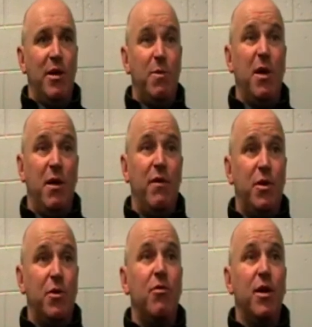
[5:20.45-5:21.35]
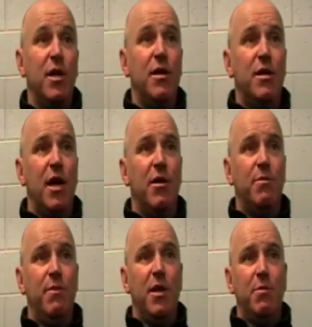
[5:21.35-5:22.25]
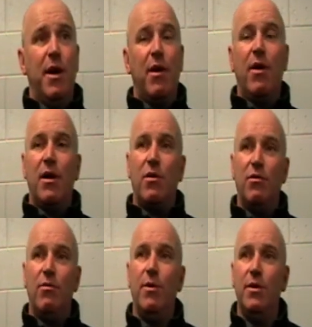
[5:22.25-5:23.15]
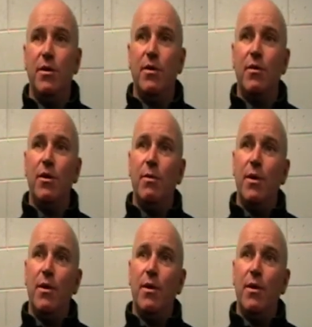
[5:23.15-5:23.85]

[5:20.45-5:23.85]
He's been here for 2 or 3 years, so he's made a great contribution to the group.